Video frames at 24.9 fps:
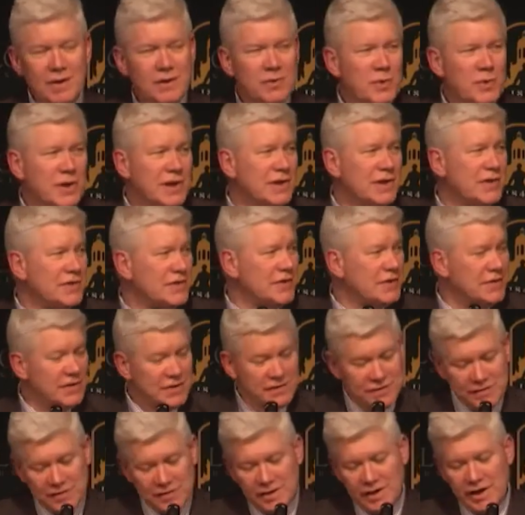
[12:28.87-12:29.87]
Witness in
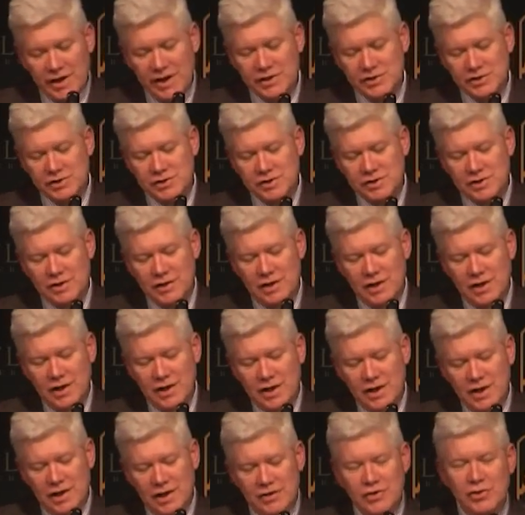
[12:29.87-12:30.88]
this connection
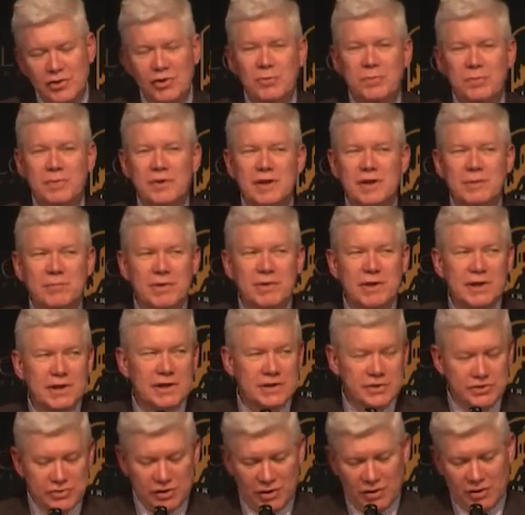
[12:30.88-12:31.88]
the opening
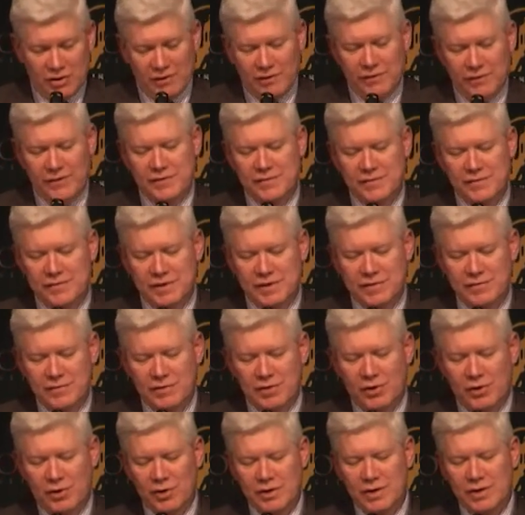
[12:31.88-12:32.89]
page of Stephen
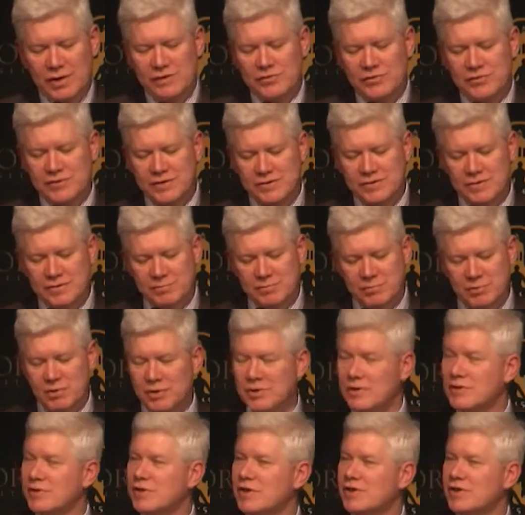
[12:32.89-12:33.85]
Hawking's recent book,